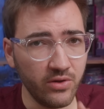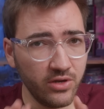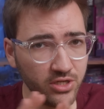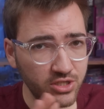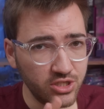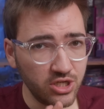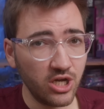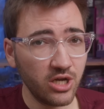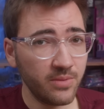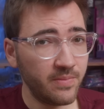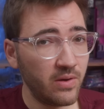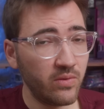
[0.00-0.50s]
going to
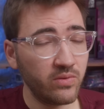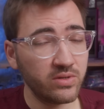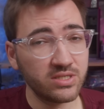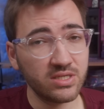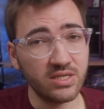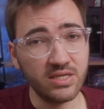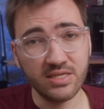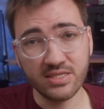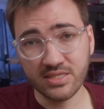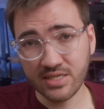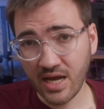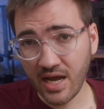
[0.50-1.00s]
talk about what's
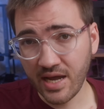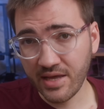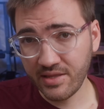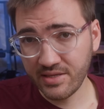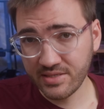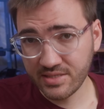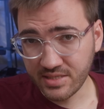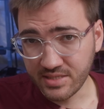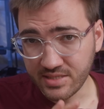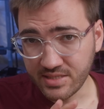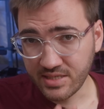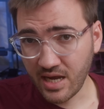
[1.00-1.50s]
going to tie
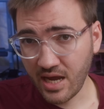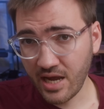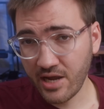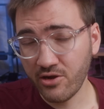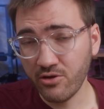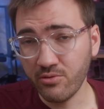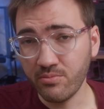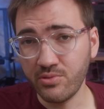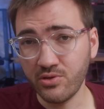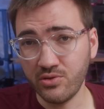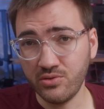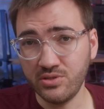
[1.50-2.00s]
this
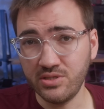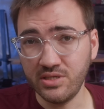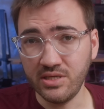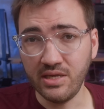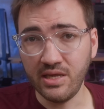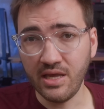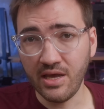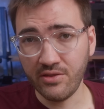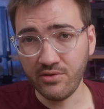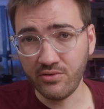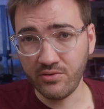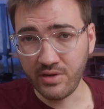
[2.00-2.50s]
entire build
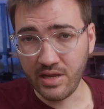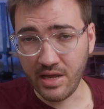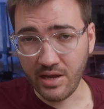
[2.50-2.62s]
together